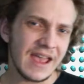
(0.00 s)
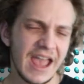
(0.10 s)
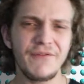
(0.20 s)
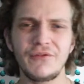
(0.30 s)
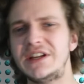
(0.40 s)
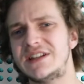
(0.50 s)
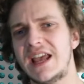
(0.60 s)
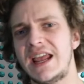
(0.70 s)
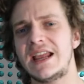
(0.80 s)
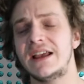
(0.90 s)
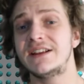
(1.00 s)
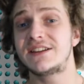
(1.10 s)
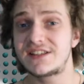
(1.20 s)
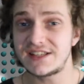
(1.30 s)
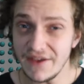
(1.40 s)
Every day,
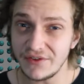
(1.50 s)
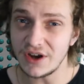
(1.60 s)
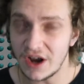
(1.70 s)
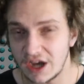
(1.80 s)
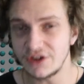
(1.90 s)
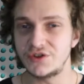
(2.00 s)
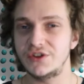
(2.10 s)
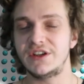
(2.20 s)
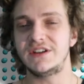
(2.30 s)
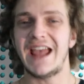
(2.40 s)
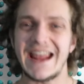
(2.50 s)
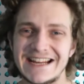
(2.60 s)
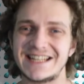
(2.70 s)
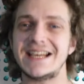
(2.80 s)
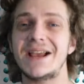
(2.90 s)

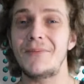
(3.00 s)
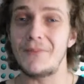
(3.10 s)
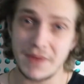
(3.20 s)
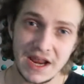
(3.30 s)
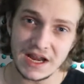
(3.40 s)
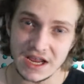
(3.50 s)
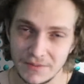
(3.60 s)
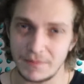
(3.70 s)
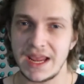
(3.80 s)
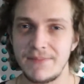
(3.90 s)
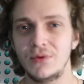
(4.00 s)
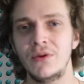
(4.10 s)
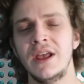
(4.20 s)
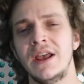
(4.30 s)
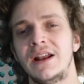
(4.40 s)
780 million
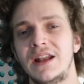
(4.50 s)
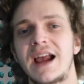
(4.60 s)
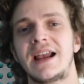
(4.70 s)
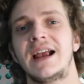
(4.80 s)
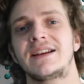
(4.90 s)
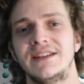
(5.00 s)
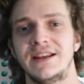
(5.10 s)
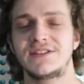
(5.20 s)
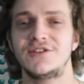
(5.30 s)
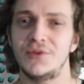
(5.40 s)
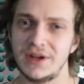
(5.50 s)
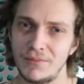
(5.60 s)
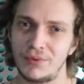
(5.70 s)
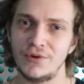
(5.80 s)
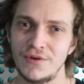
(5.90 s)
people lack access to an
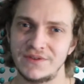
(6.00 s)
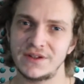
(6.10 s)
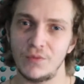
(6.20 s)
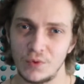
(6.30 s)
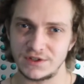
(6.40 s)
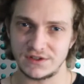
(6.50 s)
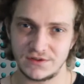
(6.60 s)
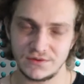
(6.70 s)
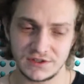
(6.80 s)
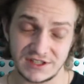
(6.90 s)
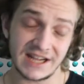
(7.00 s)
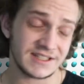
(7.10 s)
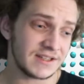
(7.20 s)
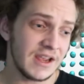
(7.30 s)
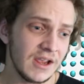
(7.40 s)
improved water source.
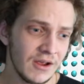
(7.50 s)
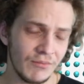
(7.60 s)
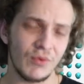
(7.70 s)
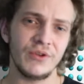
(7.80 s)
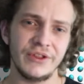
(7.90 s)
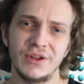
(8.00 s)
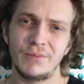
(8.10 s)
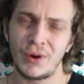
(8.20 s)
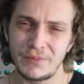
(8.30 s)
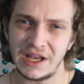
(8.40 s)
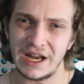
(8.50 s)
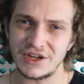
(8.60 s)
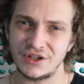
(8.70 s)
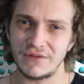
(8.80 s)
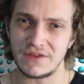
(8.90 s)
That's more than the
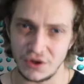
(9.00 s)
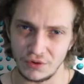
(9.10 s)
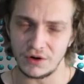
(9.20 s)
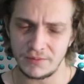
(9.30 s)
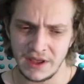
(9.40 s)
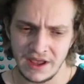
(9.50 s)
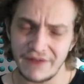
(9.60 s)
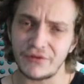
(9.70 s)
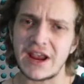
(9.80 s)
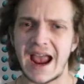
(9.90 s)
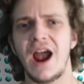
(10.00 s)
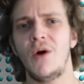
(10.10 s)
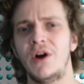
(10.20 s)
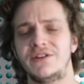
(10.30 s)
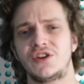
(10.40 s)
population of Europe. Every
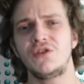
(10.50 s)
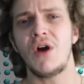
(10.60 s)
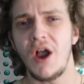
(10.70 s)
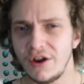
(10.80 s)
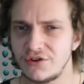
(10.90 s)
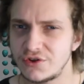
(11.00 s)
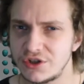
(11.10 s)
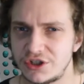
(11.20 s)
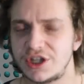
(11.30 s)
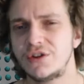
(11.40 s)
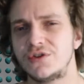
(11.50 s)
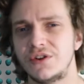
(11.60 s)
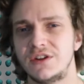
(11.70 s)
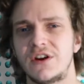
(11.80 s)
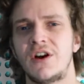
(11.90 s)
hour, 200
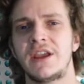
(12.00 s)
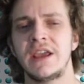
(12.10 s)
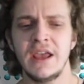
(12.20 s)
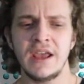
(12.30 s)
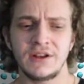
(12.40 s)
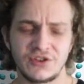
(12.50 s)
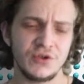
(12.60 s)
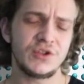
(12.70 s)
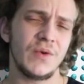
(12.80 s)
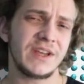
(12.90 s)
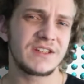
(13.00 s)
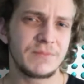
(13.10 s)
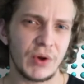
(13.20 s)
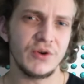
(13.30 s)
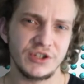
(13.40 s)
children die due to
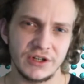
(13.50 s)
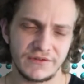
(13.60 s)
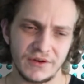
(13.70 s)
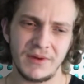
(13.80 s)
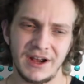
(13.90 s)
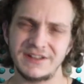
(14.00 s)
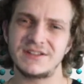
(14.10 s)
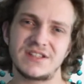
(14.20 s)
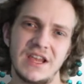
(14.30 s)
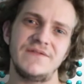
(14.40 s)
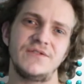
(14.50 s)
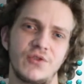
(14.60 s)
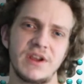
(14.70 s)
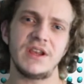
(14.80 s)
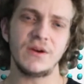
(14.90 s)
exposure from unsafe
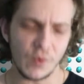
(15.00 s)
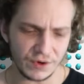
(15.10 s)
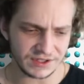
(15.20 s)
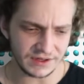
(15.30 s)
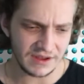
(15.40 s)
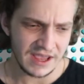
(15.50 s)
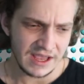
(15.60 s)
drinking water.